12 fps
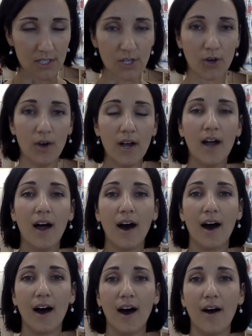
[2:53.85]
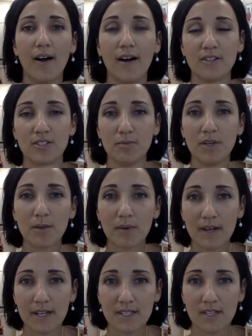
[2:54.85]
So uh, to
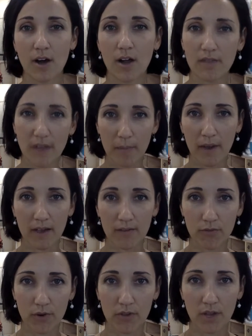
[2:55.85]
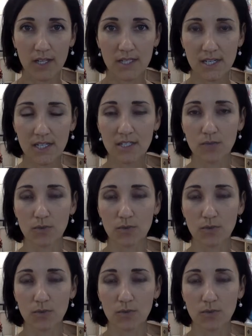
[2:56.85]
minimize all of that back and forth nonsense,